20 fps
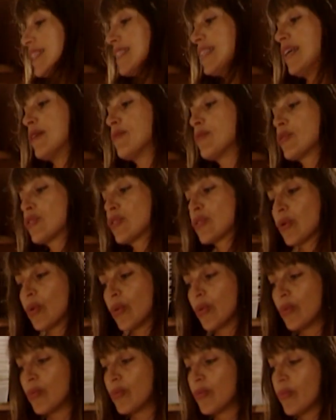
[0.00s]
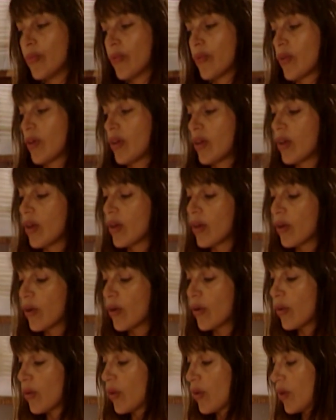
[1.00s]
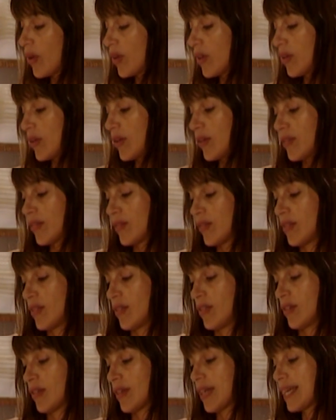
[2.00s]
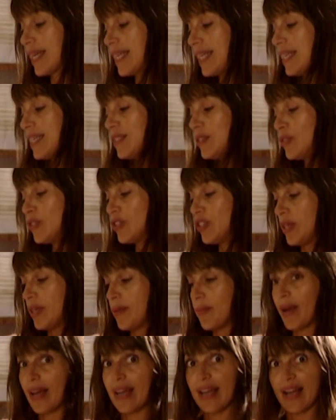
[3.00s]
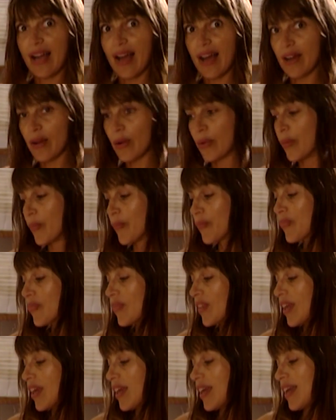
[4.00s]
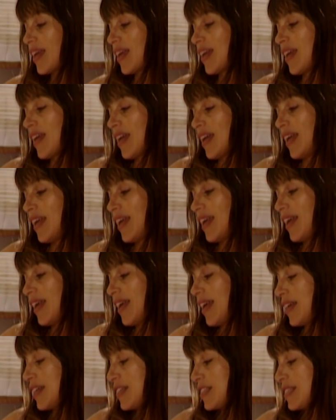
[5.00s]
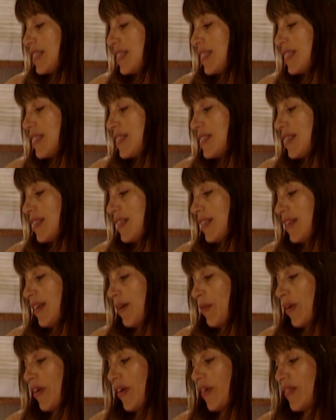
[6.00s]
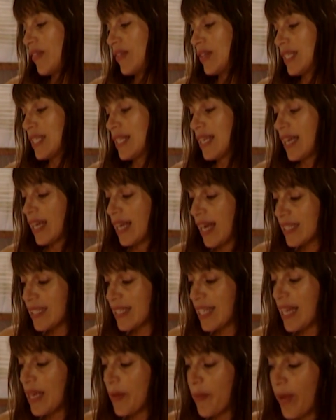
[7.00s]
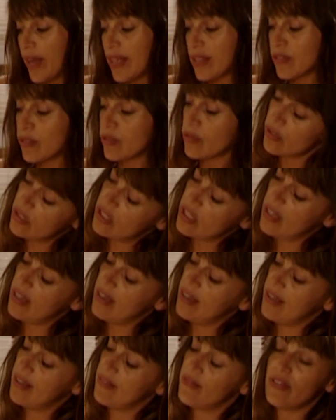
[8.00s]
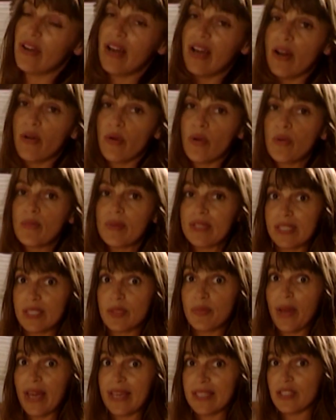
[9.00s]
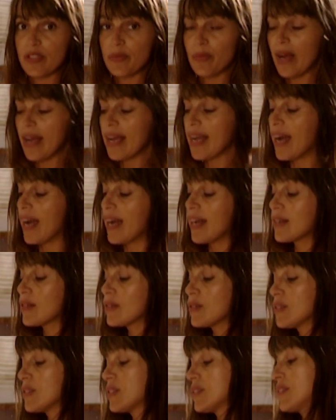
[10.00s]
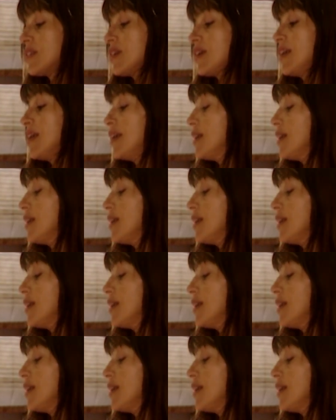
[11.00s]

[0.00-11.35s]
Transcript: We have here the skull of a monkey. The Harpias eagles eh, feed upon some of the species of this group and of two perezoso species.